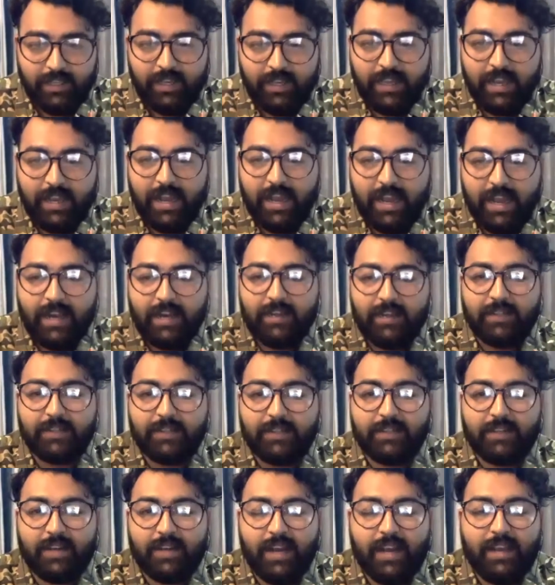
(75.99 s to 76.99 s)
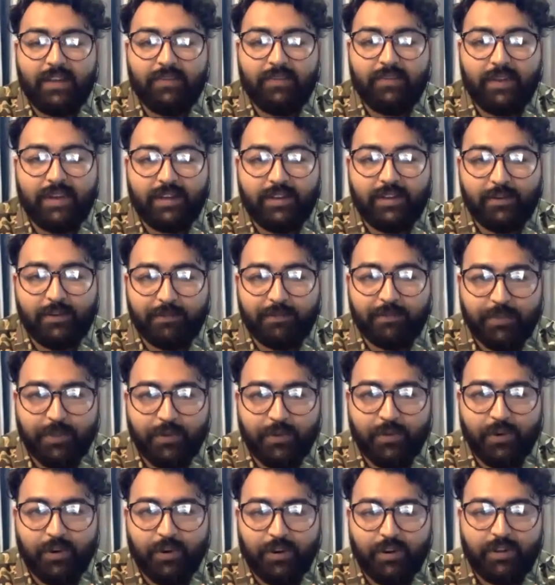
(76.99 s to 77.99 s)
and I welcome you
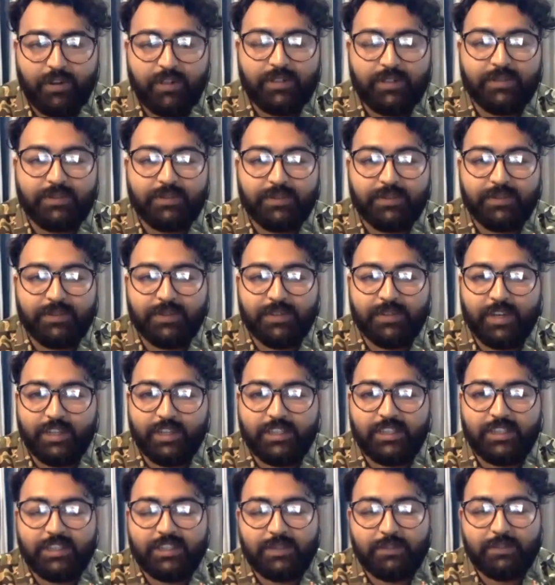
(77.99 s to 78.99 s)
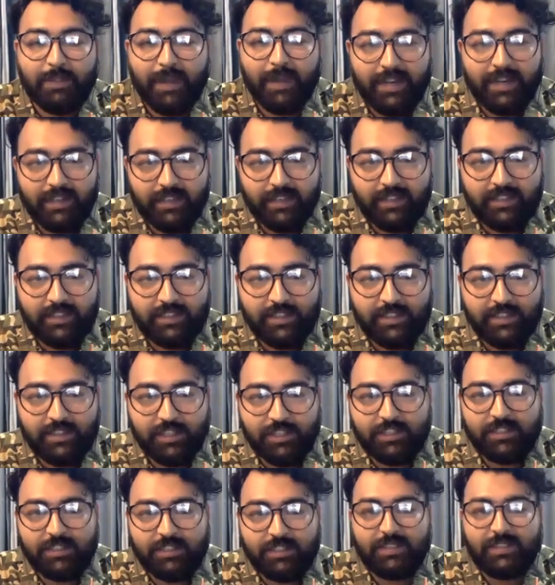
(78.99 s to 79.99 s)
all to KASHISH panel discussion.